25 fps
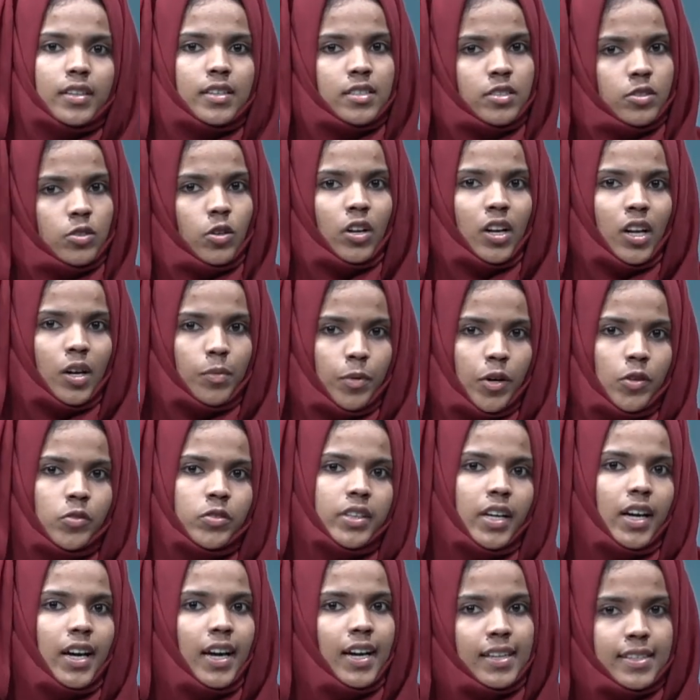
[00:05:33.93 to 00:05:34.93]
it is all
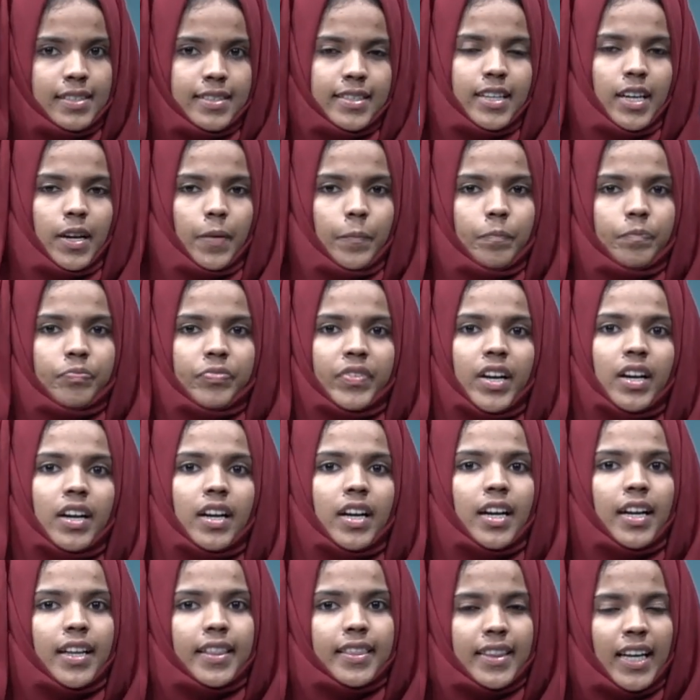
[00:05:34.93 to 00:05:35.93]
about LCM.
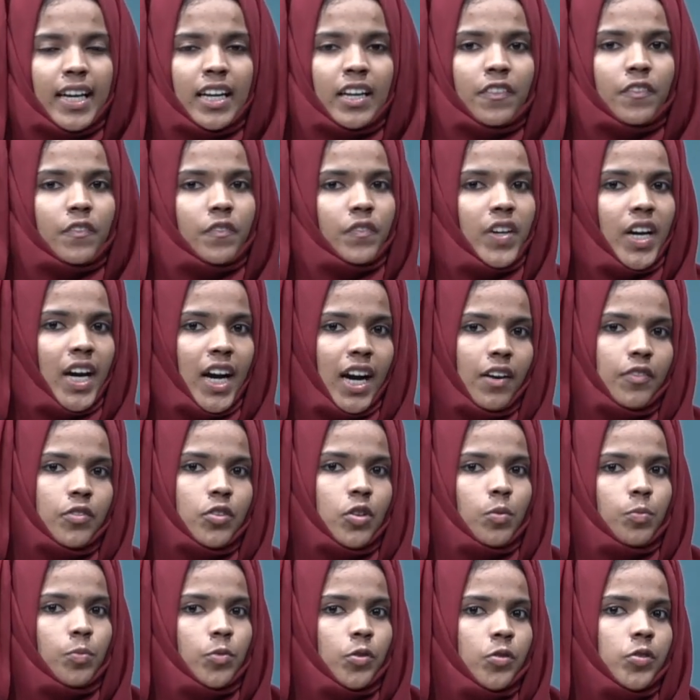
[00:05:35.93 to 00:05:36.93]
Then we have
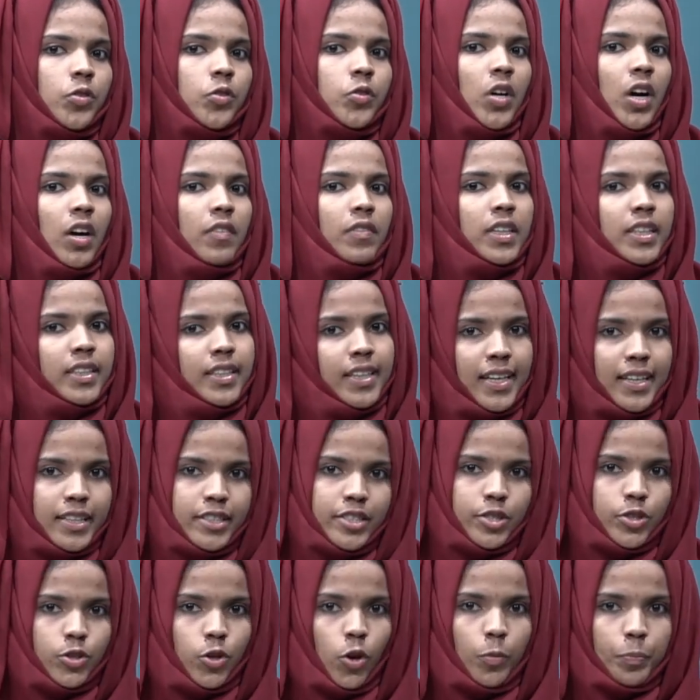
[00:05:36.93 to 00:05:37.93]
to move to our
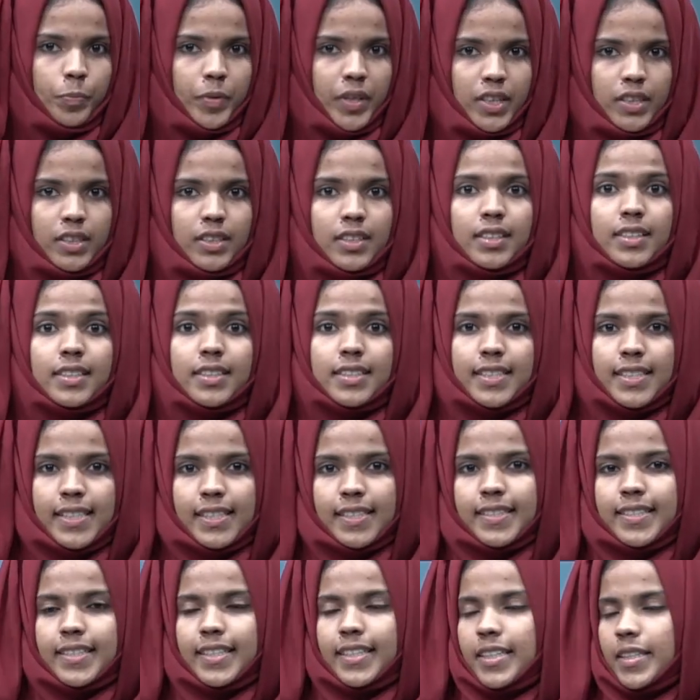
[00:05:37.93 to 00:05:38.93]
next topic,
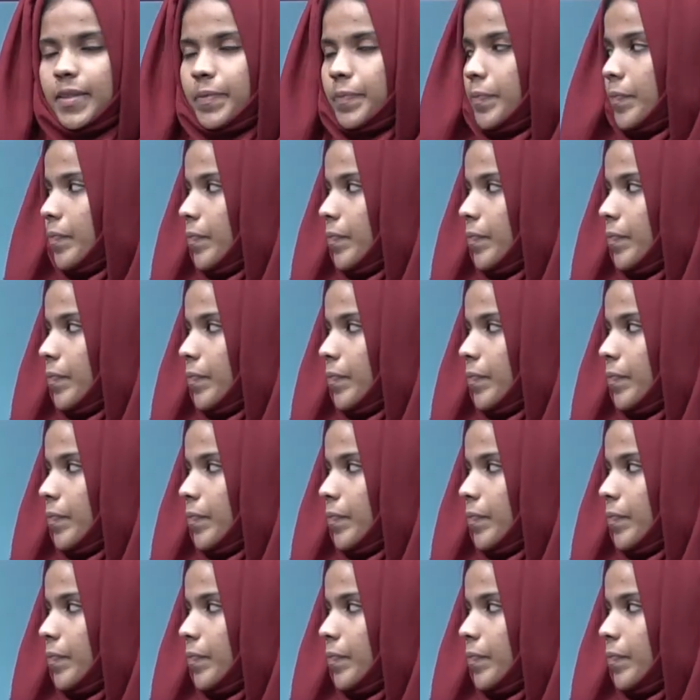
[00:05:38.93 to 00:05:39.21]
GCD,